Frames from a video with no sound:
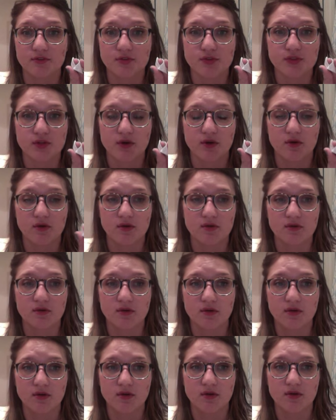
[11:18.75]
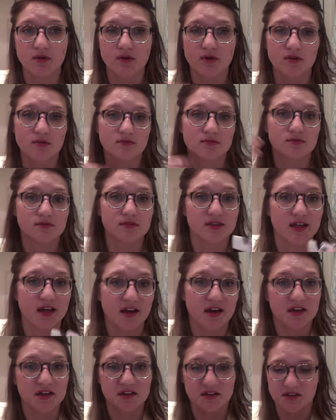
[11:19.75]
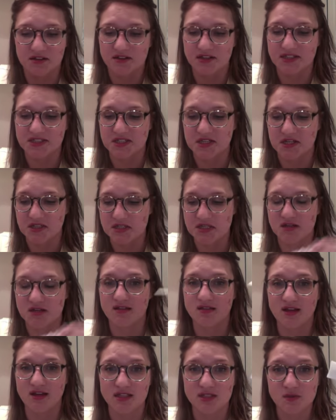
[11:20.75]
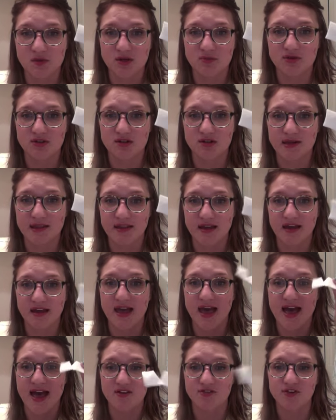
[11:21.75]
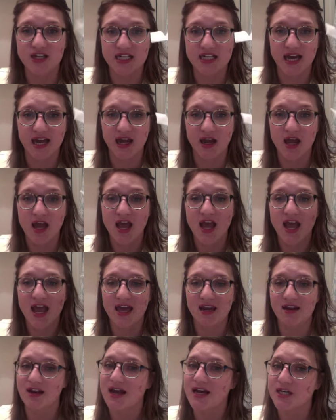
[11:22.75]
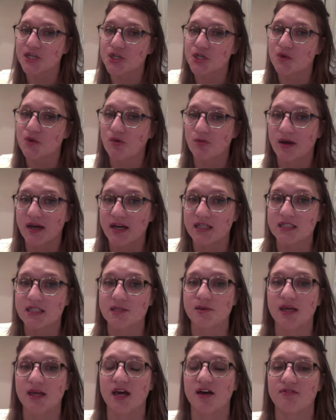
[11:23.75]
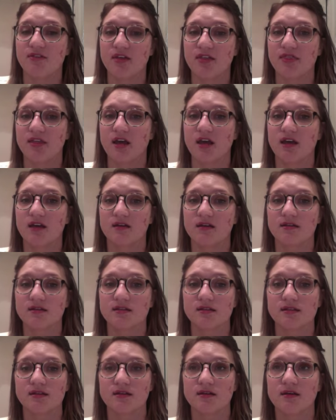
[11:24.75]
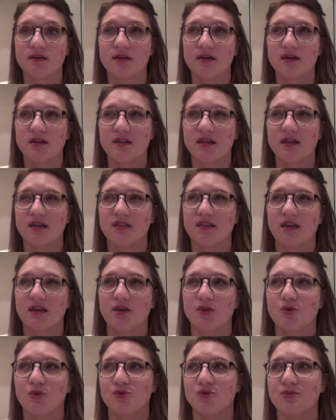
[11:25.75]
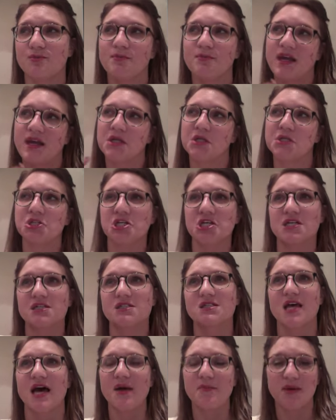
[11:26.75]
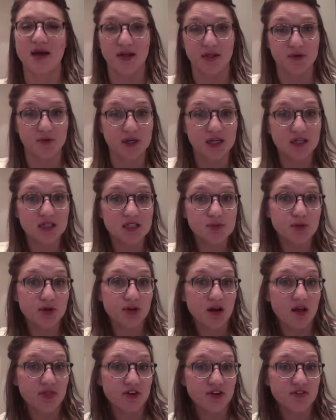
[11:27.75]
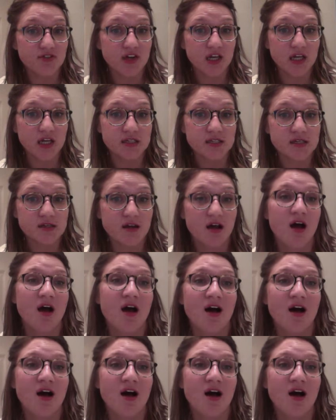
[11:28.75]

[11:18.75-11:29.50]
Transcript: So, yeah, that's it. That is what I put on my leg every day, and it actually reminds me of the thing, like the bandages that ballerinas put on their feet.